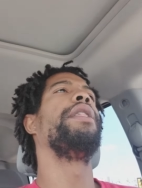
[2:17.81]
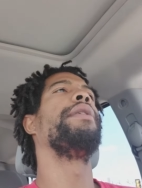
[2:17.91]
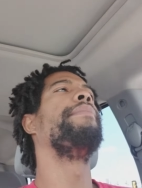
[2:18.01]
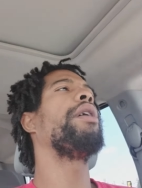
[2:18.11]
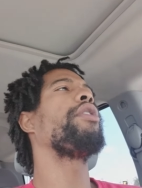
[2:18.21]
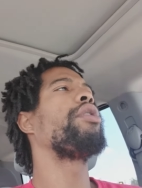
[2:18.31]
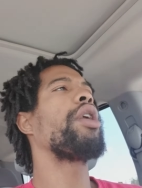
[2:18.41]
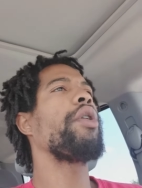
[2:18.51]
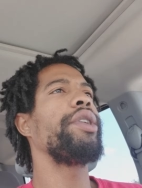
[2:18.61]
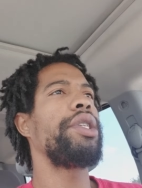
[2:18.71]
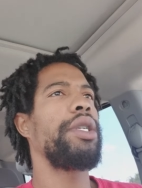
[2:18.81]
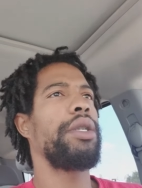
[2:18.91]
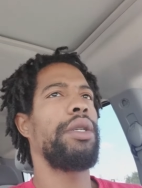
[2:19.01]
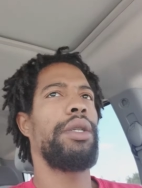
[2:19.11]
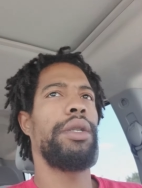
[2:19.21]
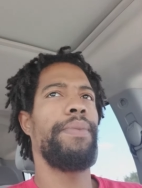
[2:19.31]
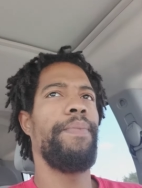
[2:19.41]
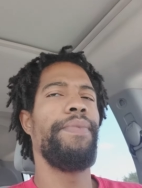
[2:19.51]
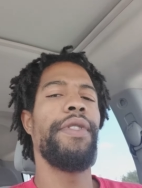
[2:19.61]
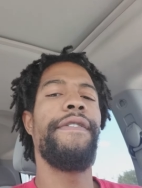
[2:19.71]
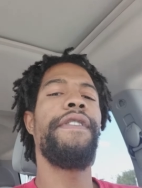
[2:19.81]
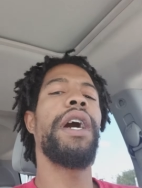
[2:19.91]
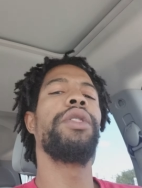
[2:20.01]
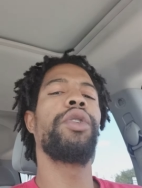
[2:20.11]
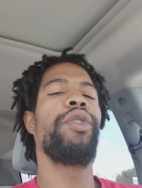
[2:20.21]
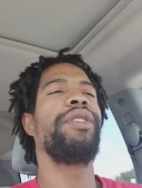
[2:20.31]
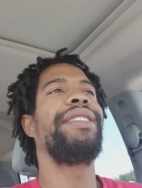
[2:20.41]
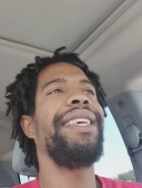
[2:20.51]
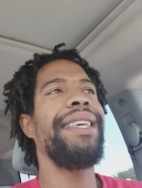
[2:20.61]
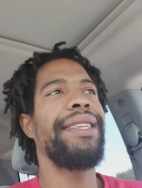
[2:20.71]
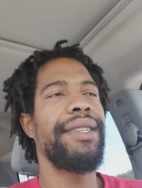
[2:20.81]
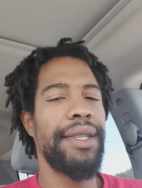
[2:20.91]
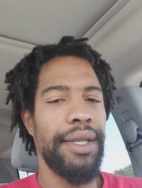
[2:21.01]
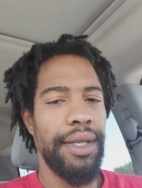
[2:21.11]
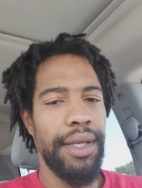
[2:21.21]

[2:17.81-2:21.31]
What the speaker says: The mother nourishes. The father critiques.